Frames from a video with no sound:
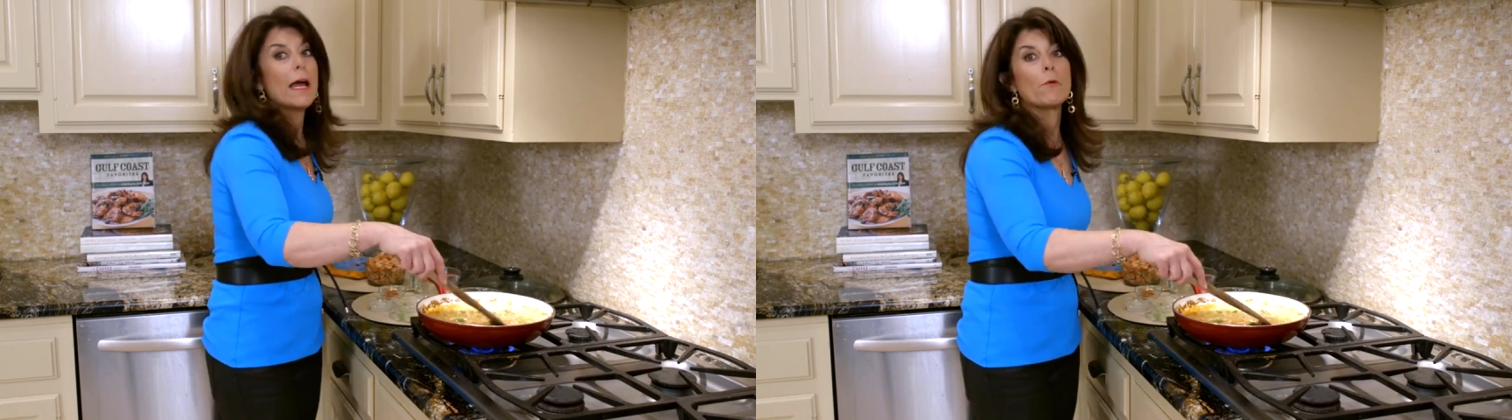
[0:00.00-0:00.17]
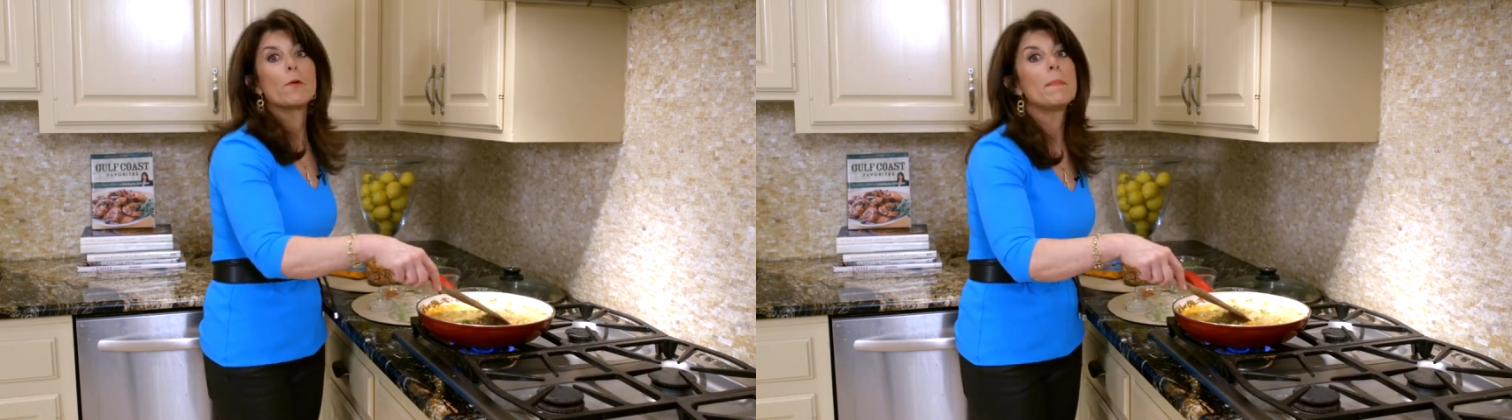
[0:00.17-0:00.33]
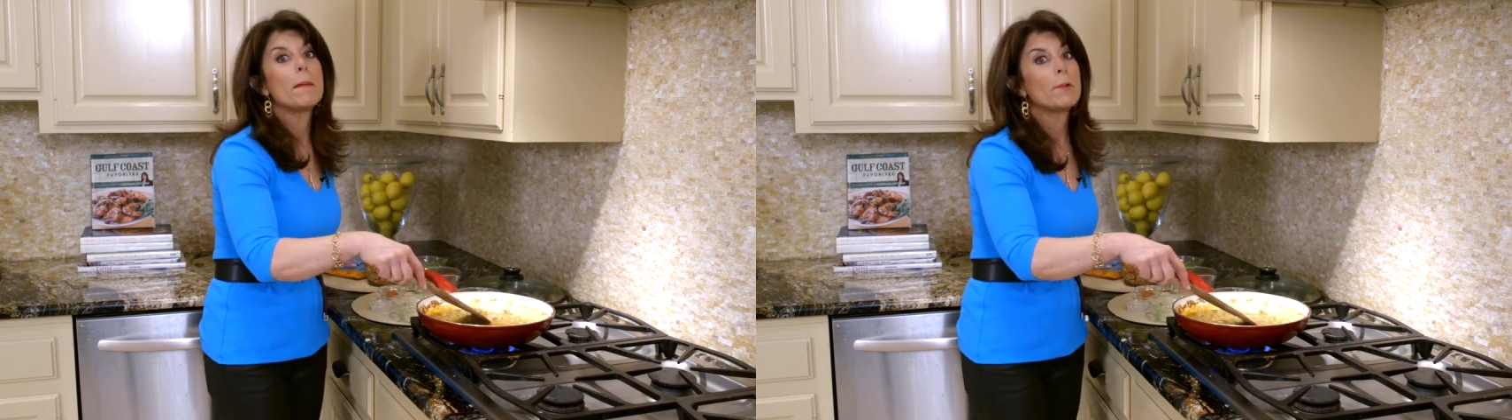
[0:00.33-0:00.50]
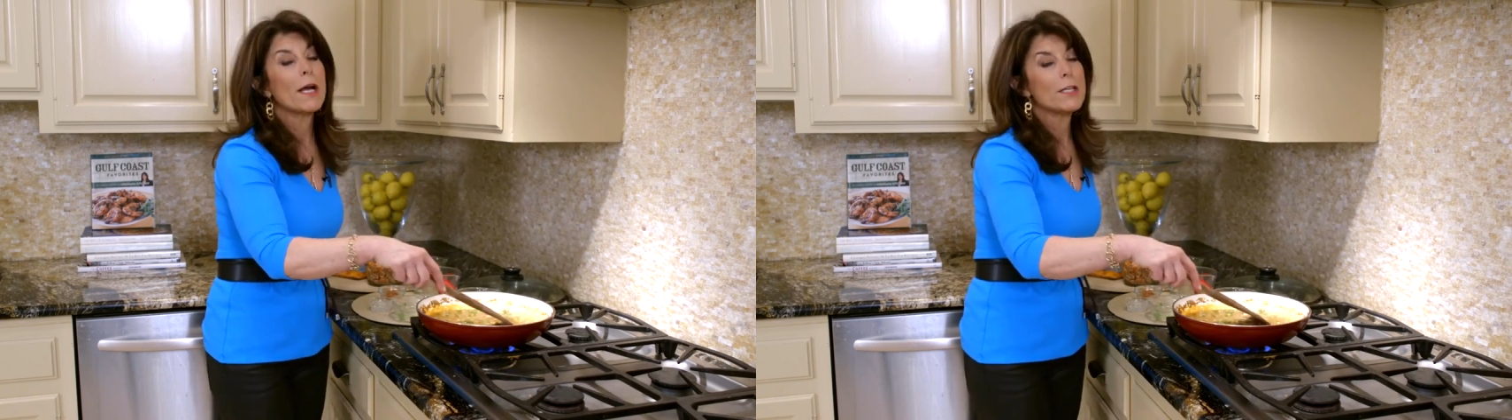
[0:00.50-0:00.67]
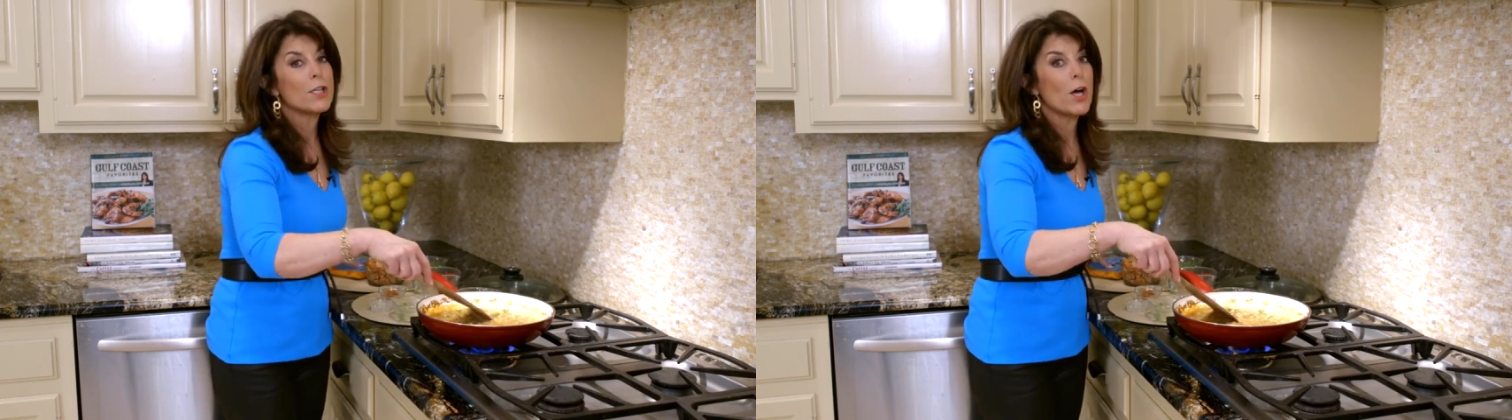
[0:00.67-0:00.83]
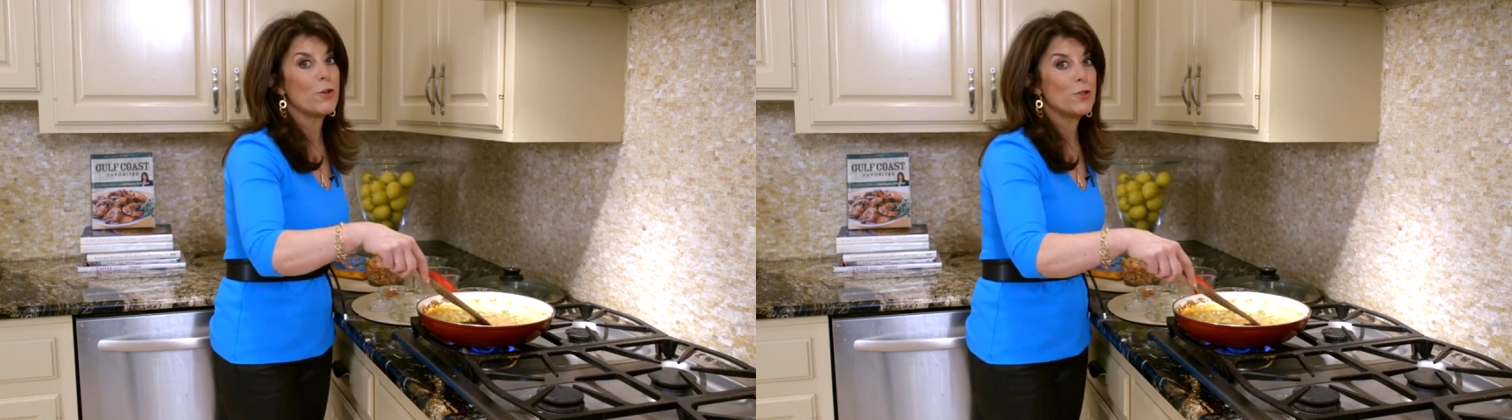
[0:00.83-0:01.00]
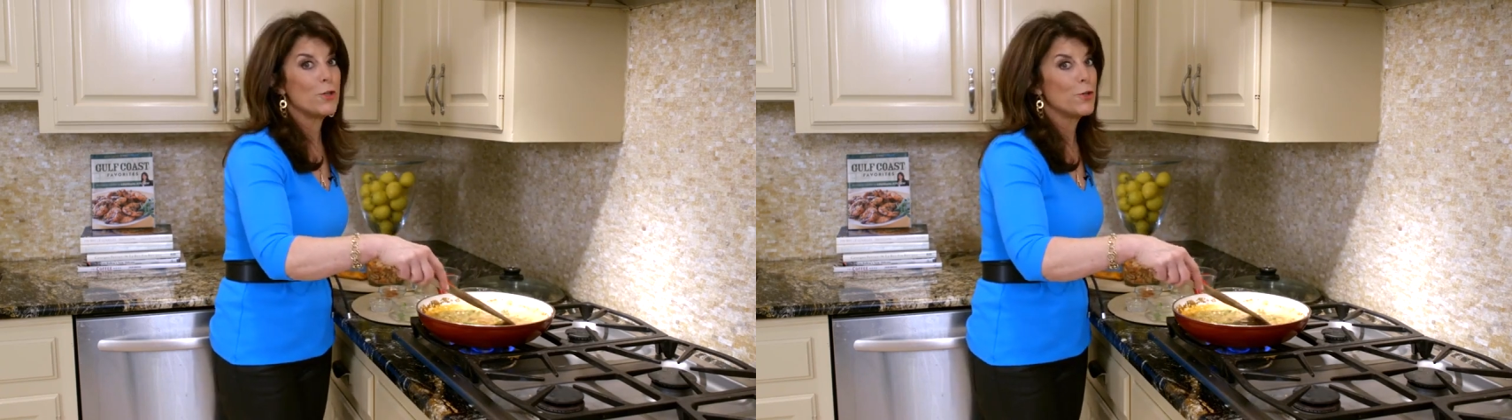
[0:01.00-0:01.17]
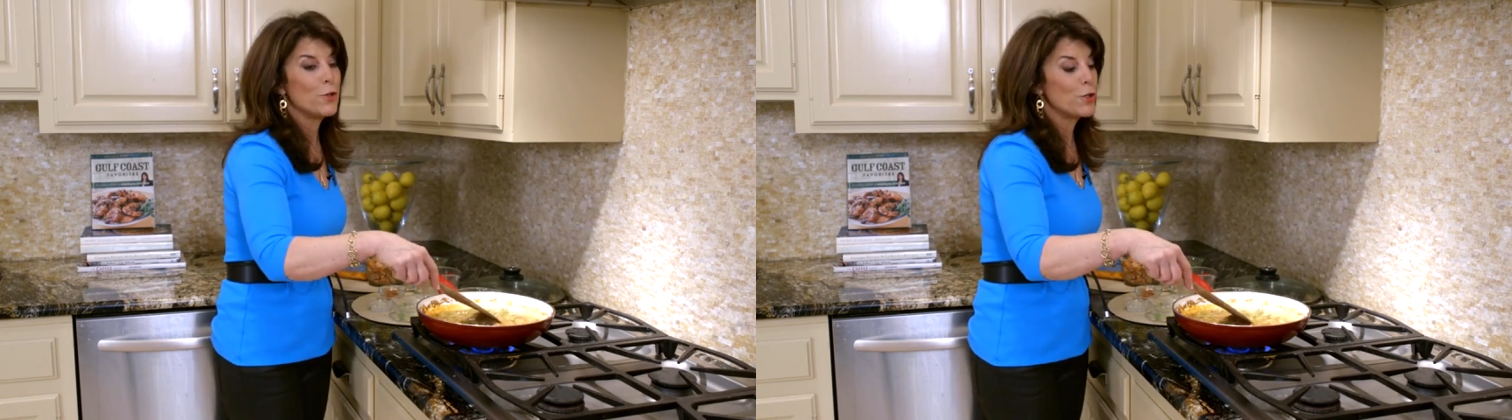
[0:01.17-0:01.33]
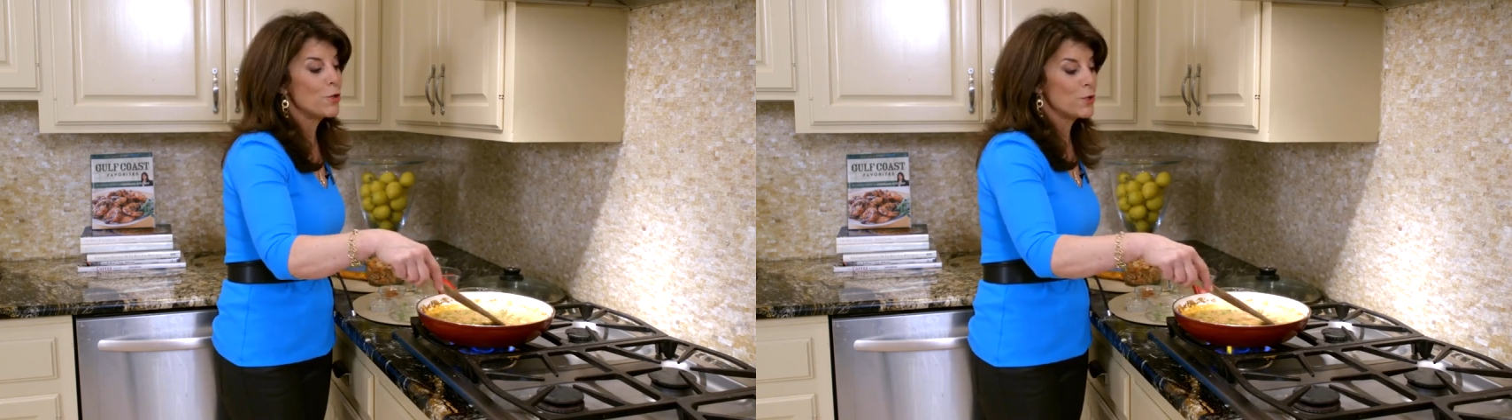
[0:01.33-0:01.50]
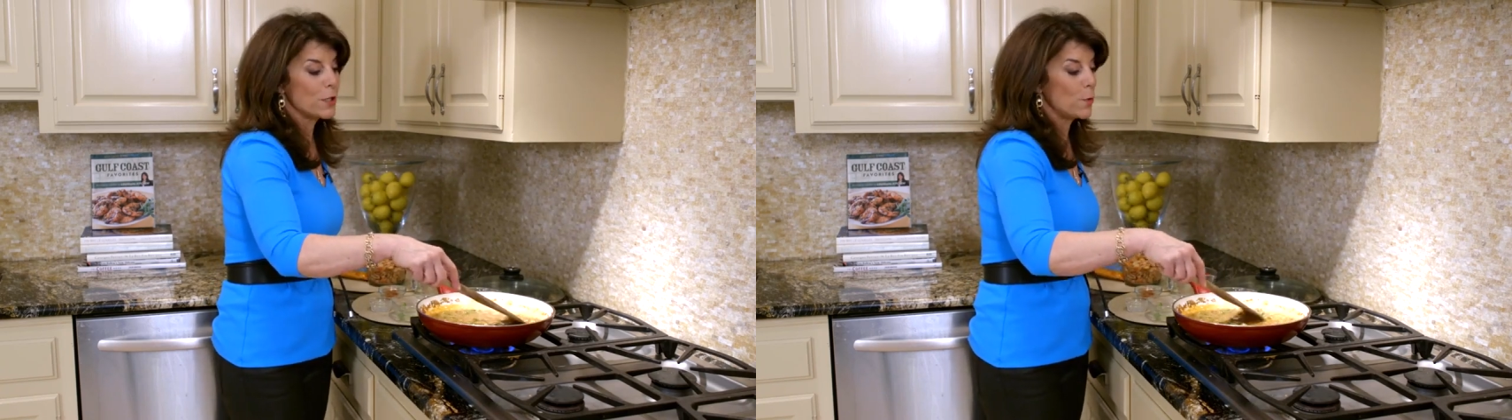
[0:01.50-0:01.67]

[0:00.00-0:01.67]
Now, remember I told you can use